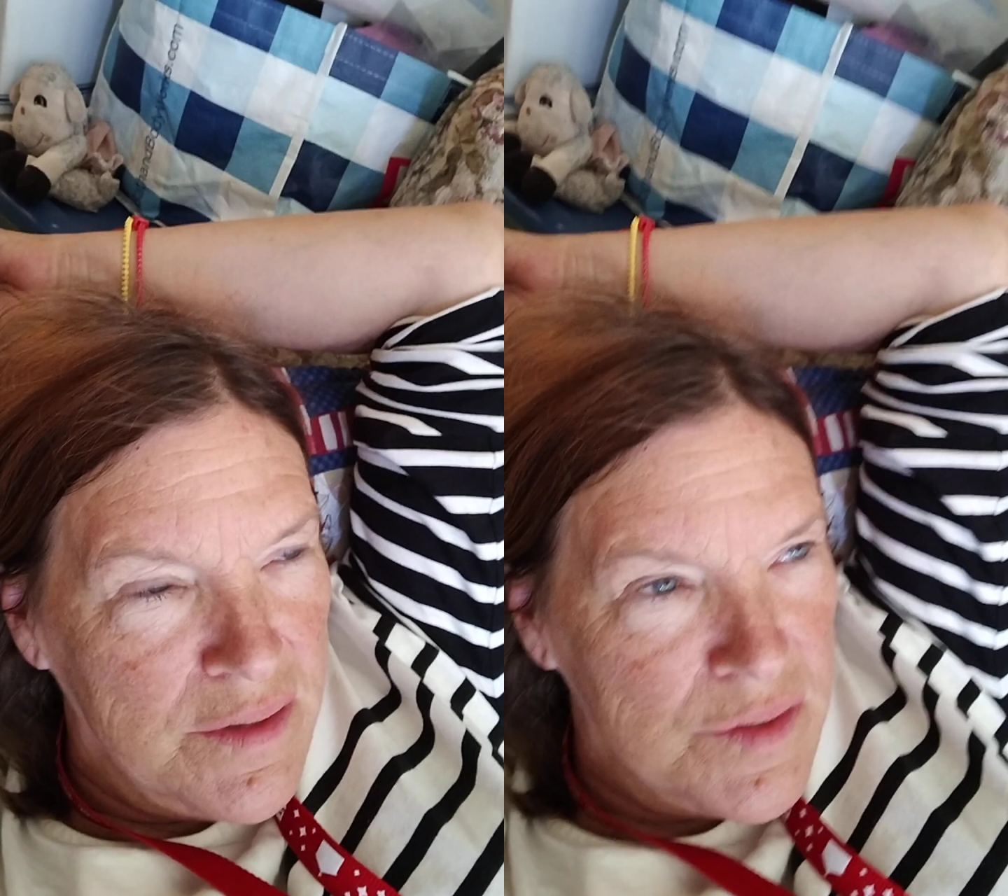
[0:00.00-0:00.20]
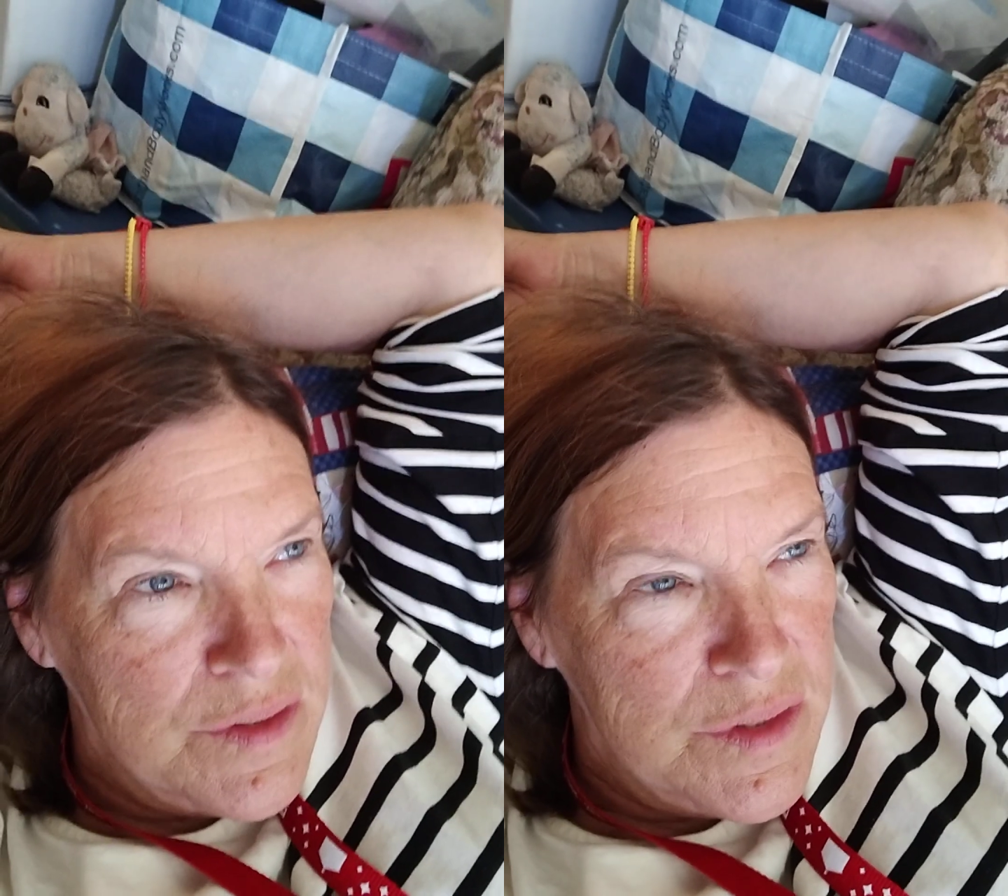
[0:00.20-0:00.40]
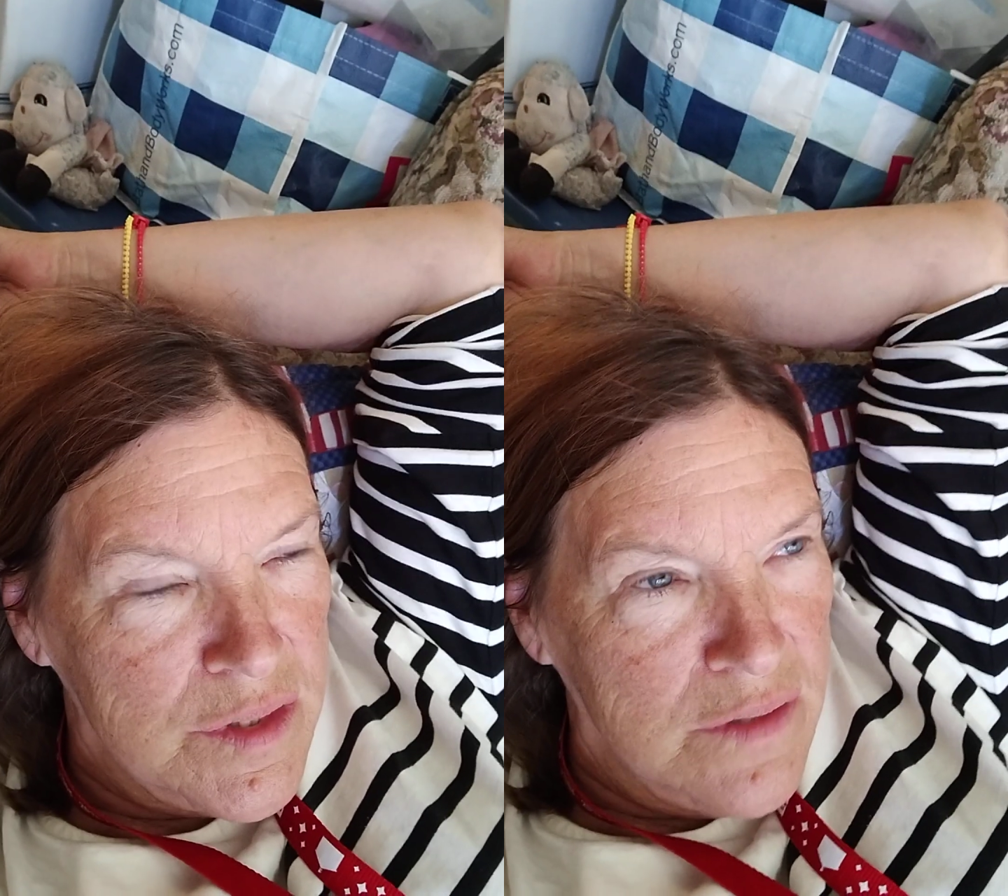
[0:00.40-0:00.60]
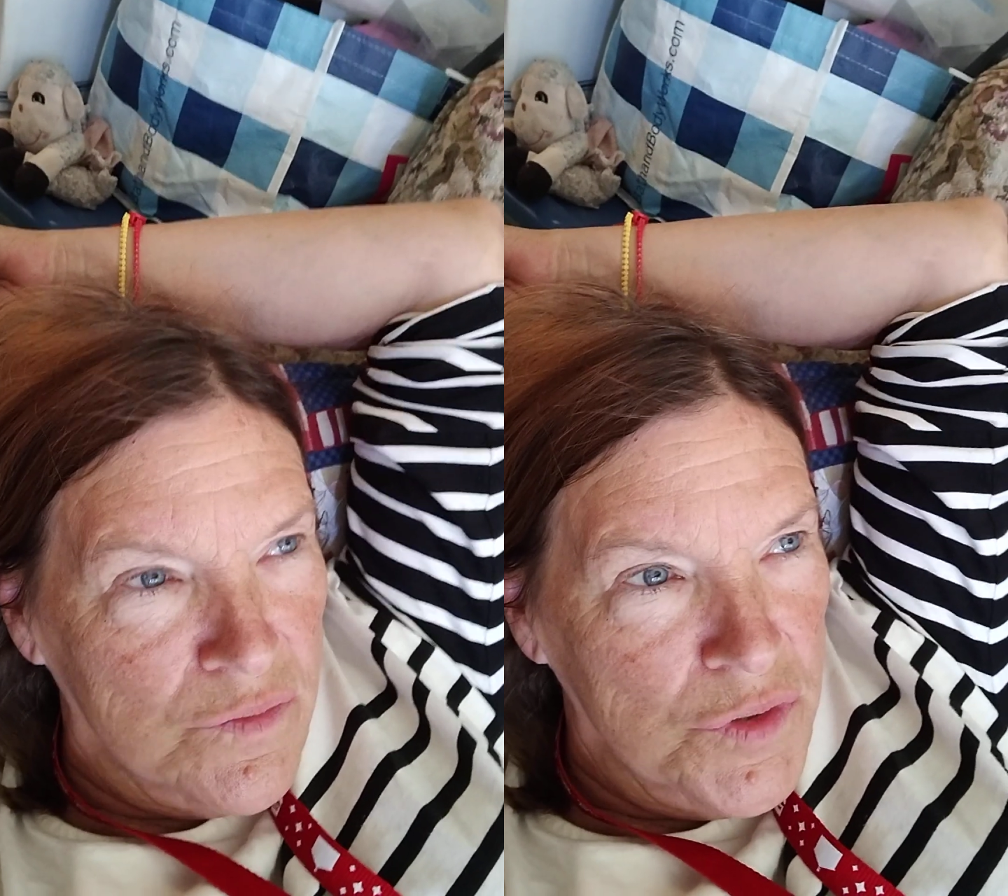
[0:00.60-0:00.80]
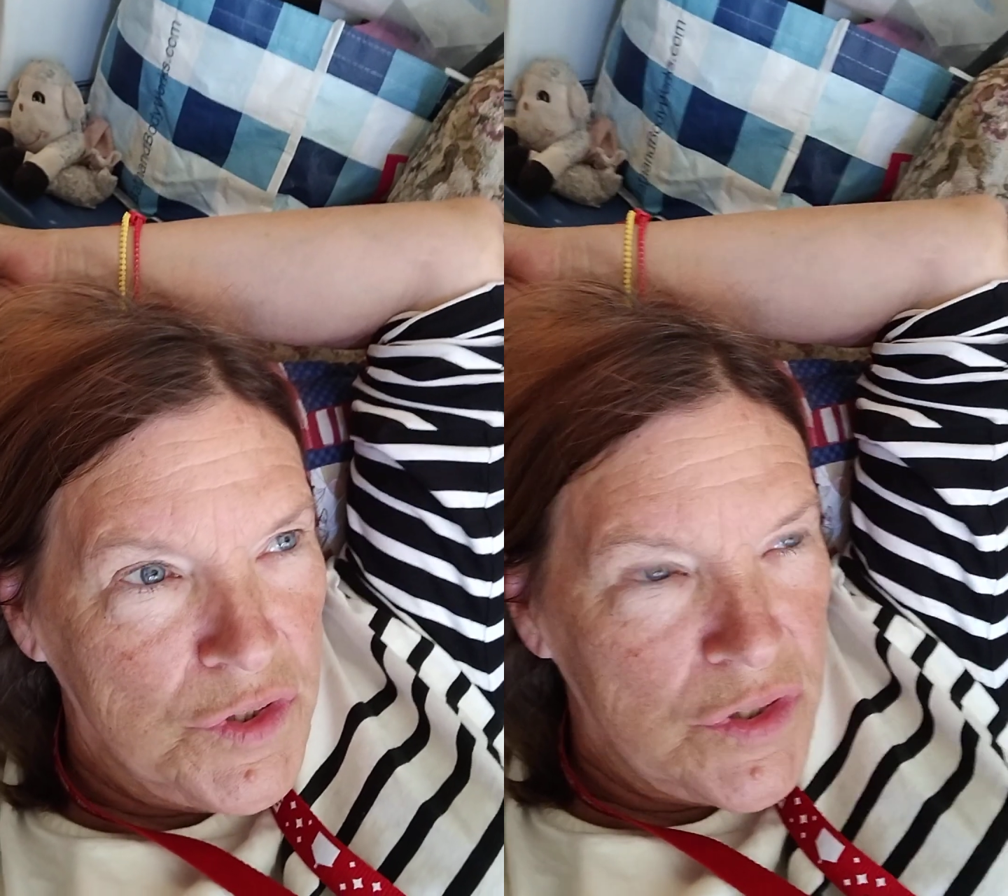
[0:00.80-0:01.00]
as the sin
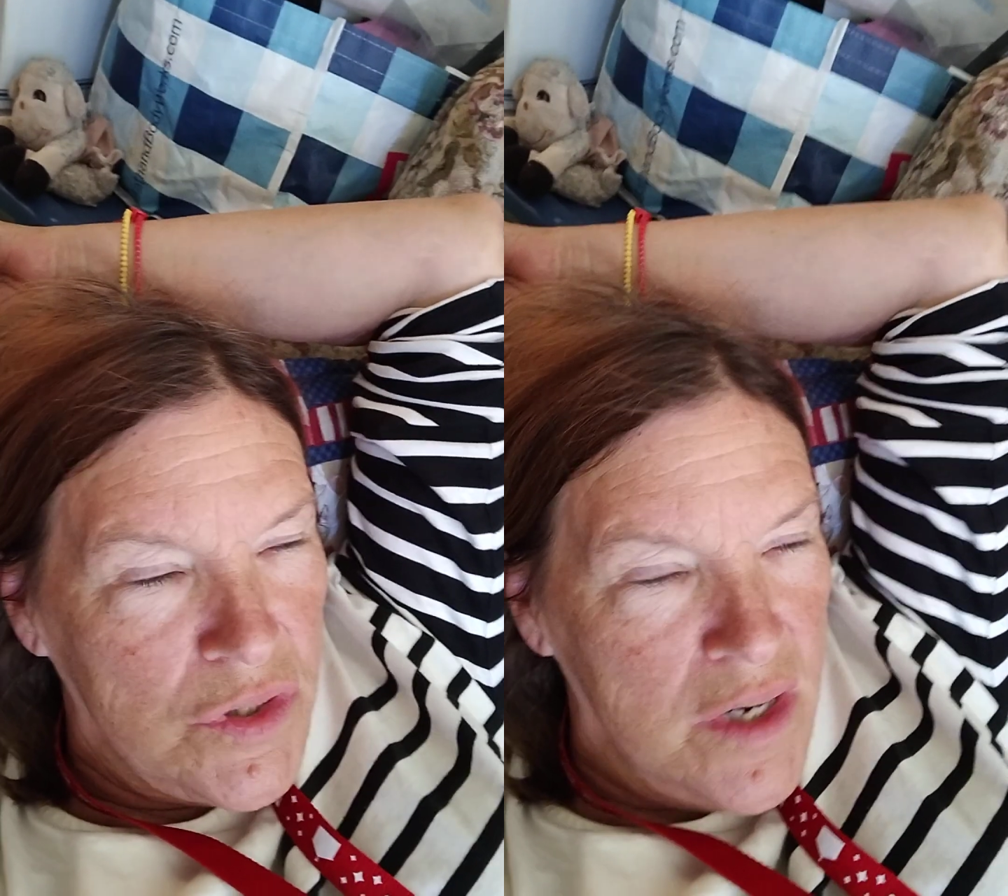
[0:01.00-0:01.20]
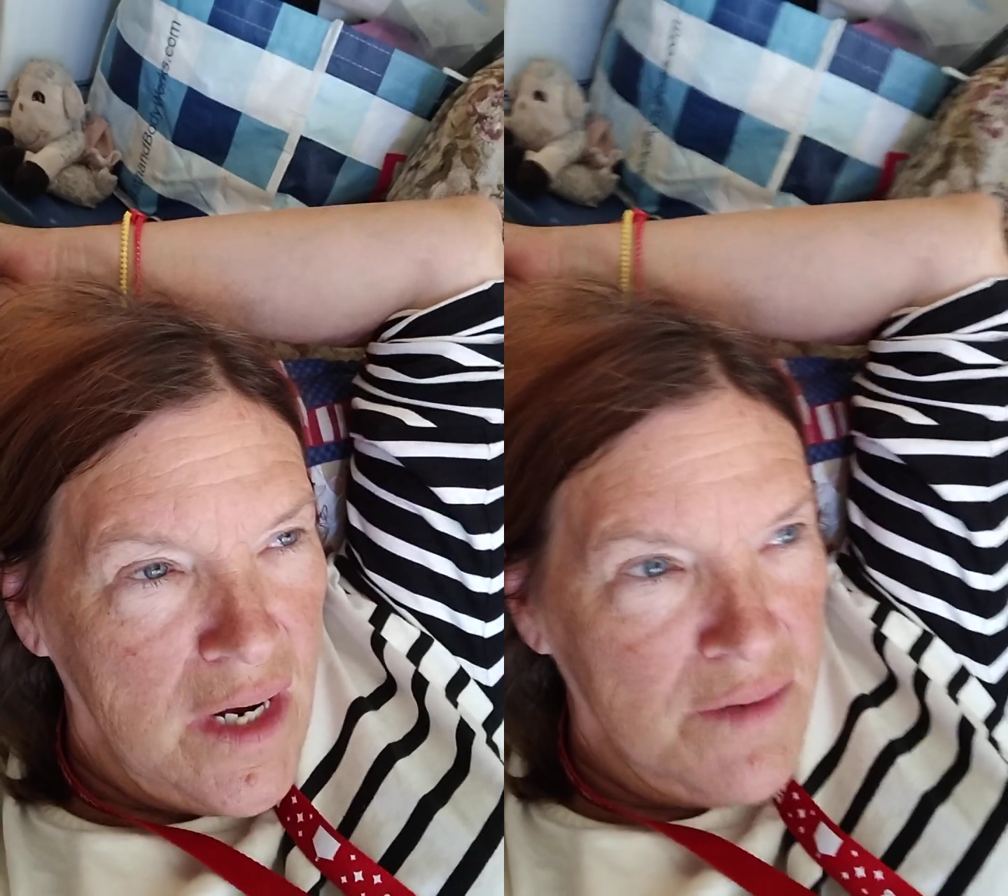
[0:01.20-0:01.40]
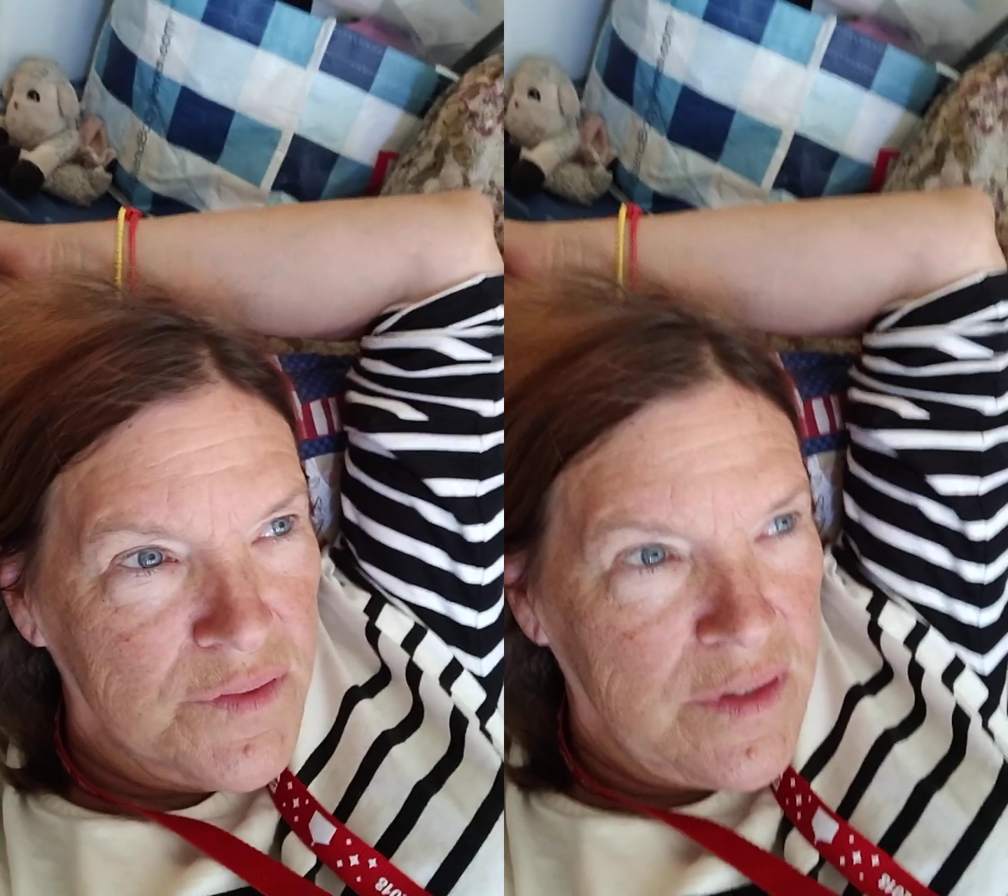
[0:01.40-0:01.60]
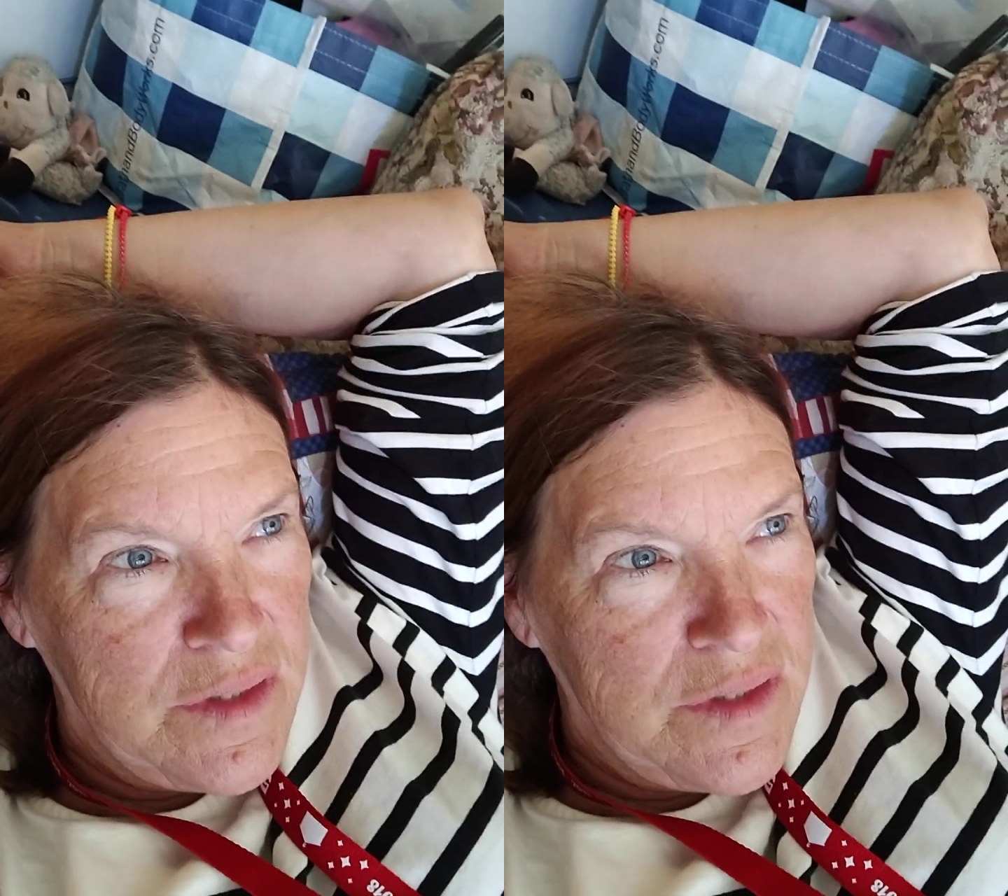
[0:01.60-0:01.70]
of witchcraft.